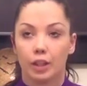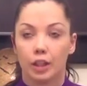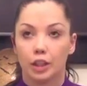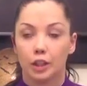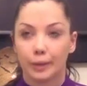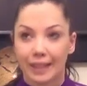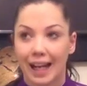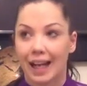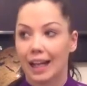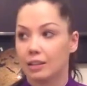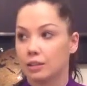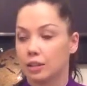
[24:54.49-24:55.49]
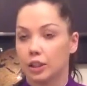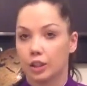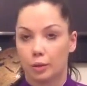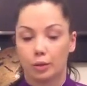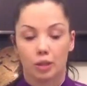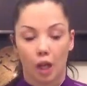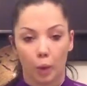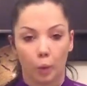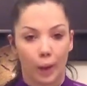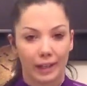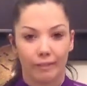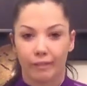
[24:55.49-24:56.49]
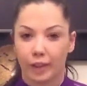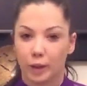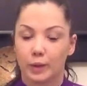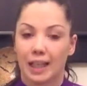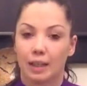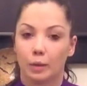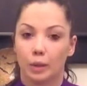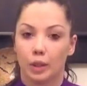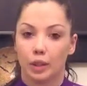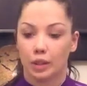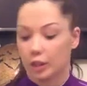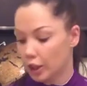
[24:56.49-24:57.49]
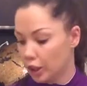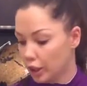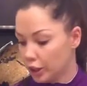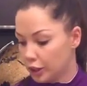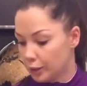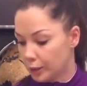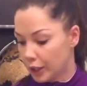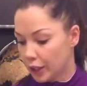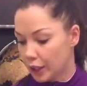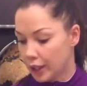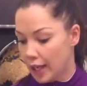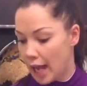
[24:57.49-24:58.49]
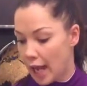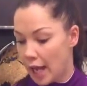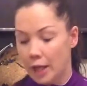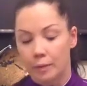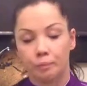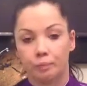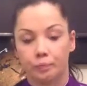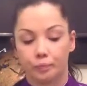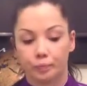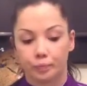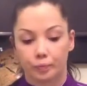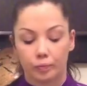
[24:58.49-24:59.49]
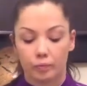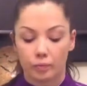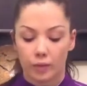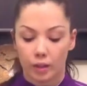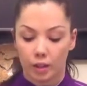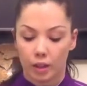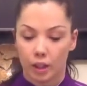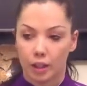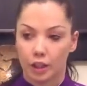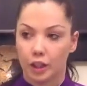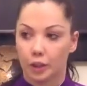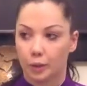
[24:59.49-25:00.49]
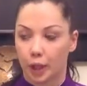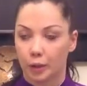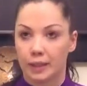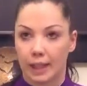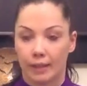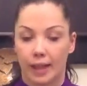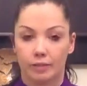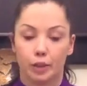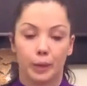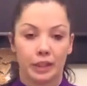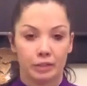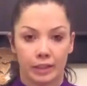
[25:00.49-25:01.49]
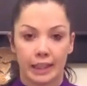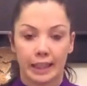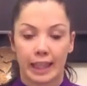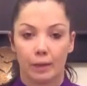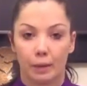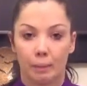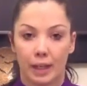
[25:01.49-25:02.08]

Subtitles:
you can, you know, start weighing food out, and you can, you know, go down that route where you're really counting